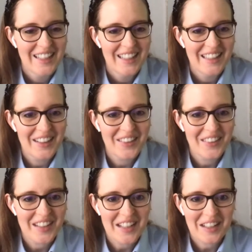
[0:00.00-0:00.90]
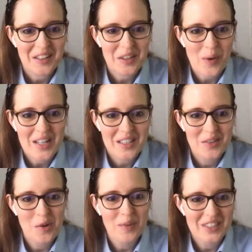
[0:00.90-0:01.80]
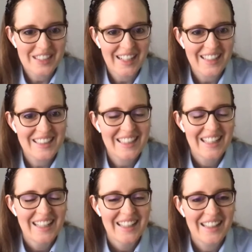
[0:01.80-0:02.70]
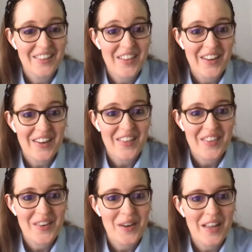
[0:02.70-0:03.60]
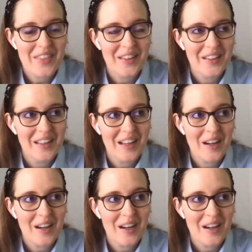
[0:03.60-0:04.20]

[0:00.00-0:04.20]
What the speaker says: that are like twice normal size, they're there. They're at the